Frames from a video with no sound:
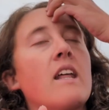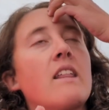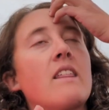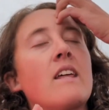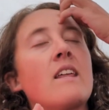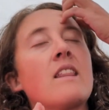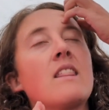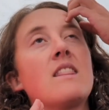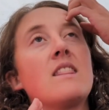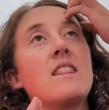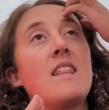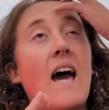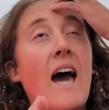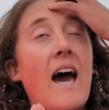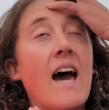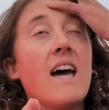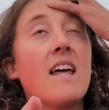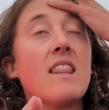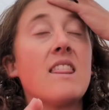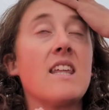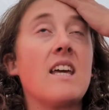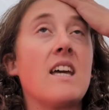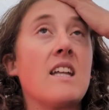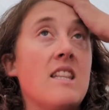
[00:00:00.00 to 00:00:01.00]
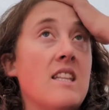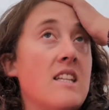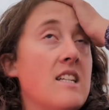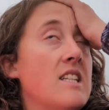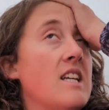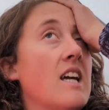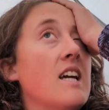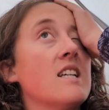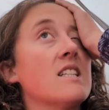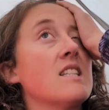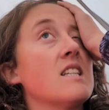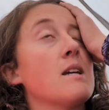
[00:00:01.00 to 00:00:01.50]
And I think that at the end of
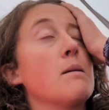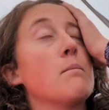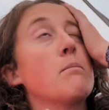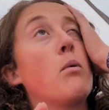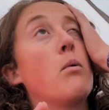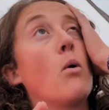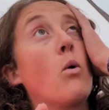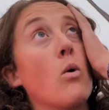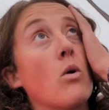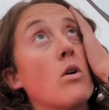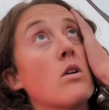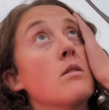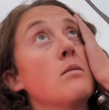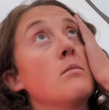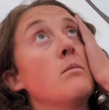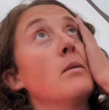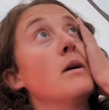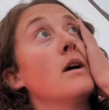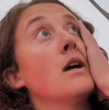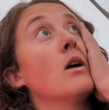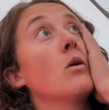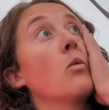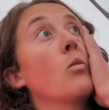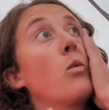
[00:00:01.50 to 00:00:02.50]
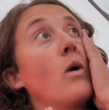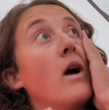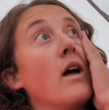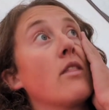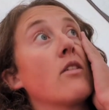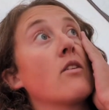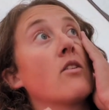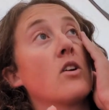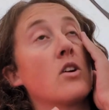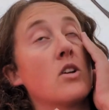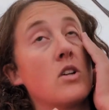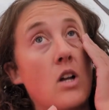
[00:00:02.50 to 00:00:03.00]
the day is the important bit,
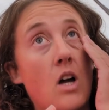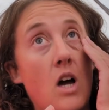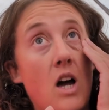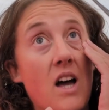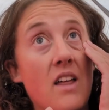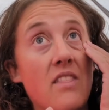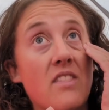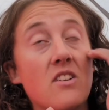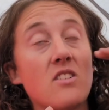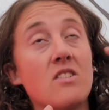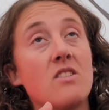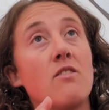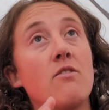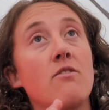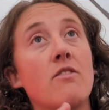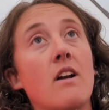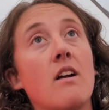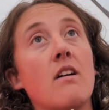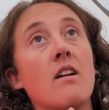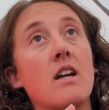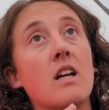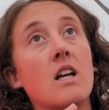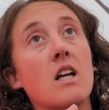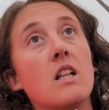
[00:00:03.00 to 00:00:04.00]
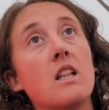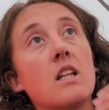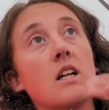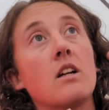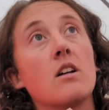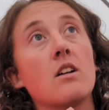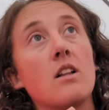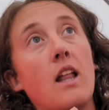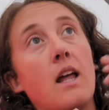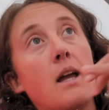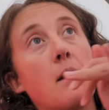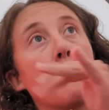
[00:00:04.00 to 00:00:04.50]
whether or not there's a very
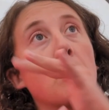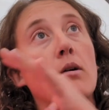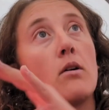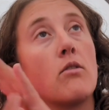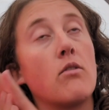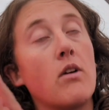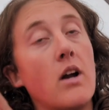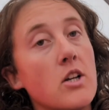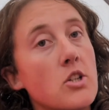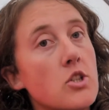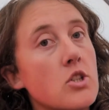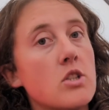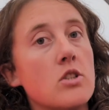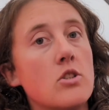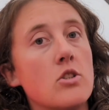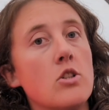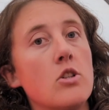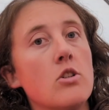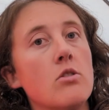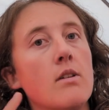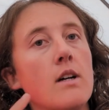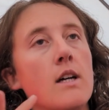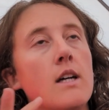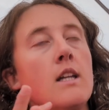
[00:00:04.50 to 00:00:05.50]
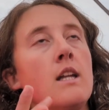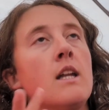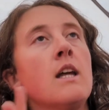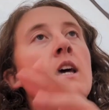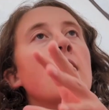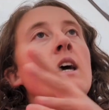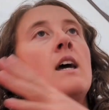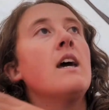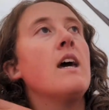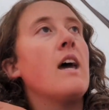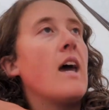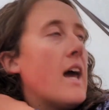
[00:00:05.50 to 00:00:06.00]
clear like progression to it.
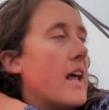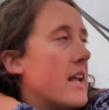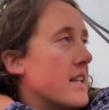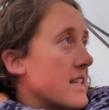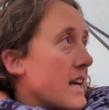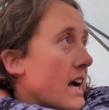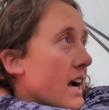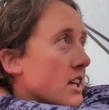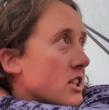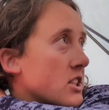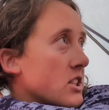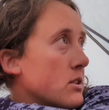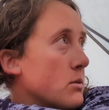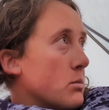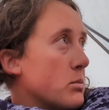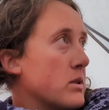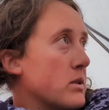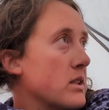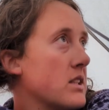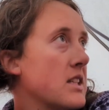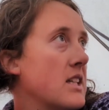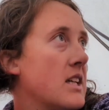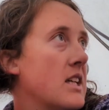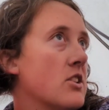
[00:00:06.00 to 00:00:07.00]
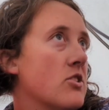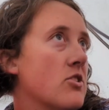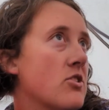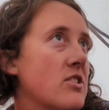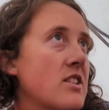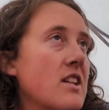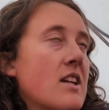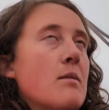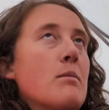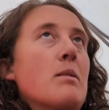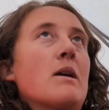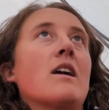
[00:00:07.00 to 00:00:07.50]
And it's actually really
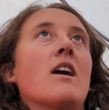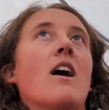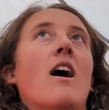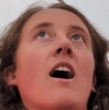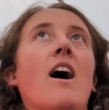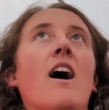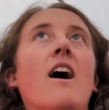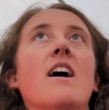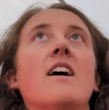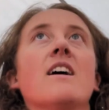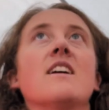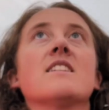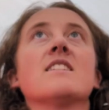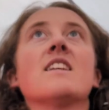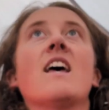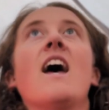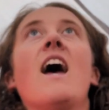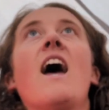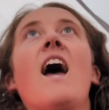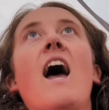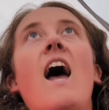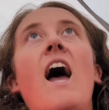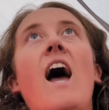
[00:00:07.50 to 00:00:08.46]
interesting because